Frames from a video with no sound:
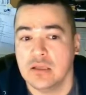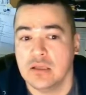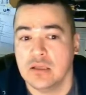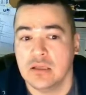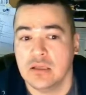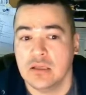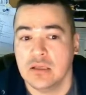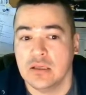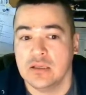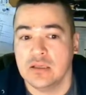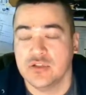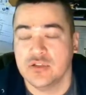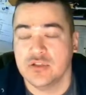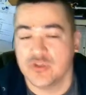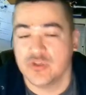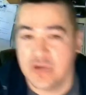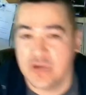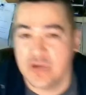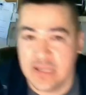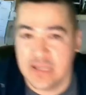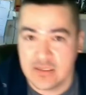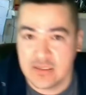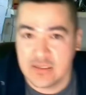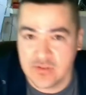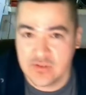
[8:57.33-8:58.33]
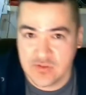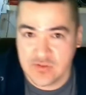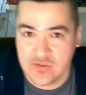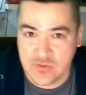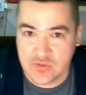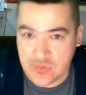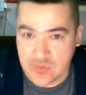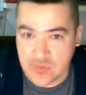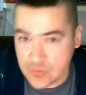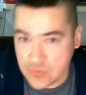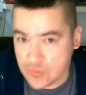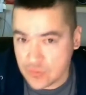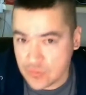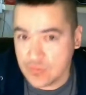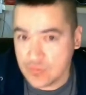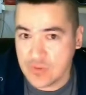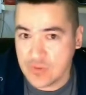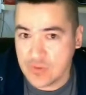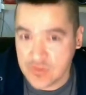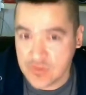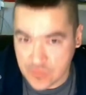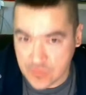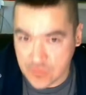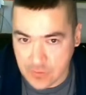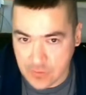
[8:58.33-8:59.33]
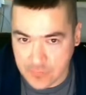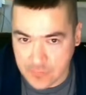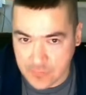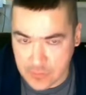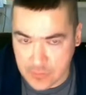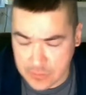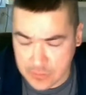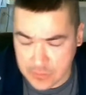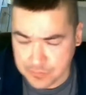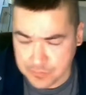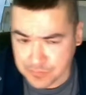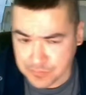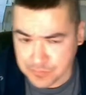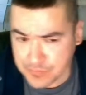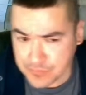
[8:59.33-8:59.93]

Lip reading: the trace to the server.